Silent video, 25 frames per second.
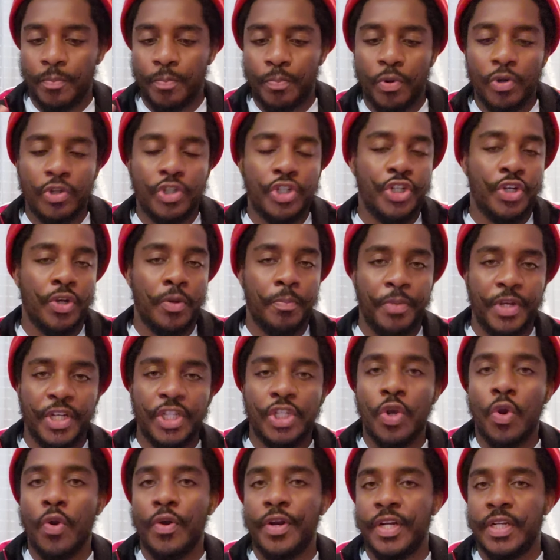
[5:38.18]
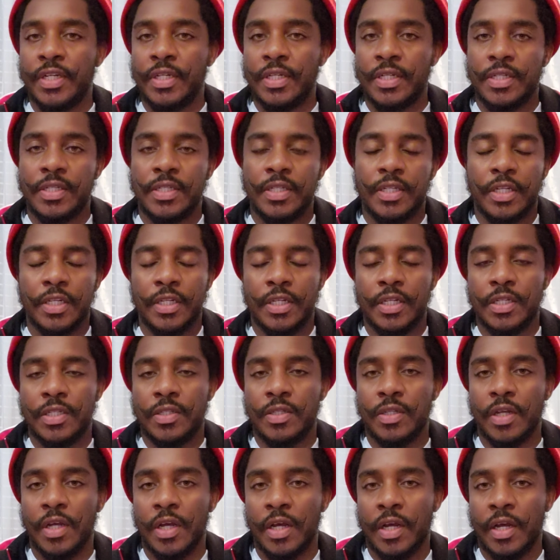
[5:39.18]
put your Bitcoin in this
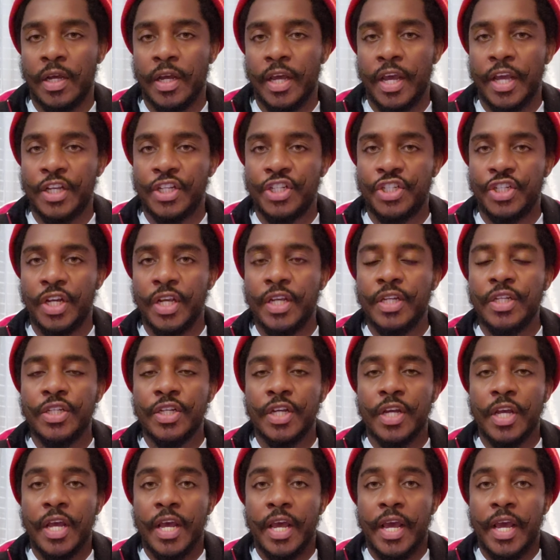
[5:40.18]
exchange,